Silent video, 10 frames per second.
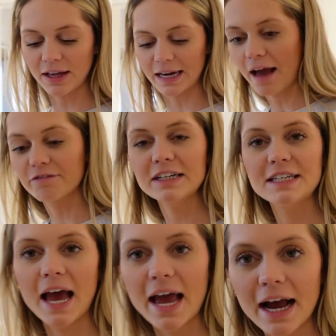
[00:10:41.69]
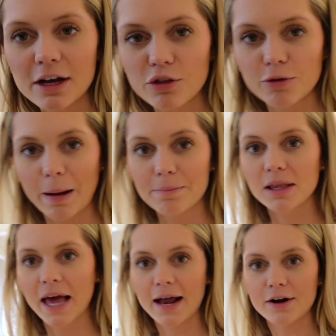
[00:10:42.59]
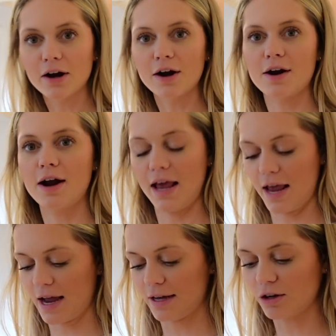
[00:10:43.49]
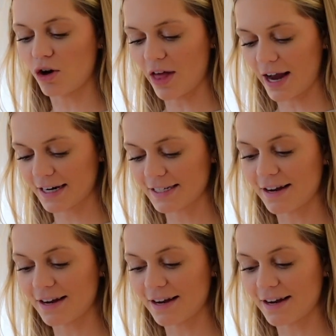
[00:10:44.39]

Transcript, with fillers: Like every day I go through my planner and all that kind of